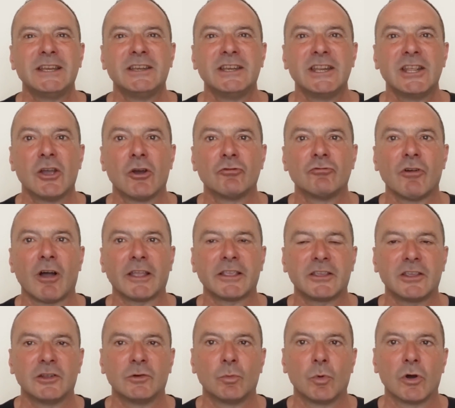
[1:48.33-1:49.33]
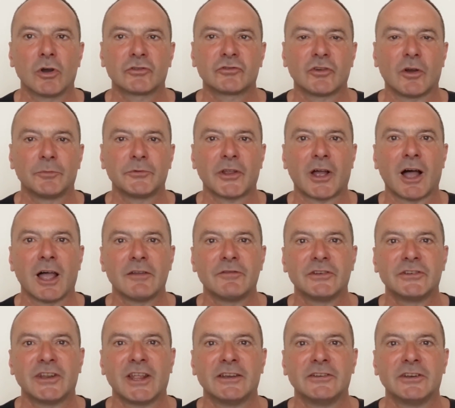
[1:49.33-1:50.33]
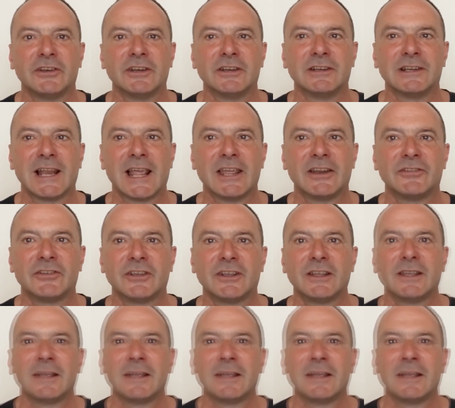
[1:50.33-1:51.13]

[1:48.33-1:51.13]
Neo-Reichian workshops I've attended and led,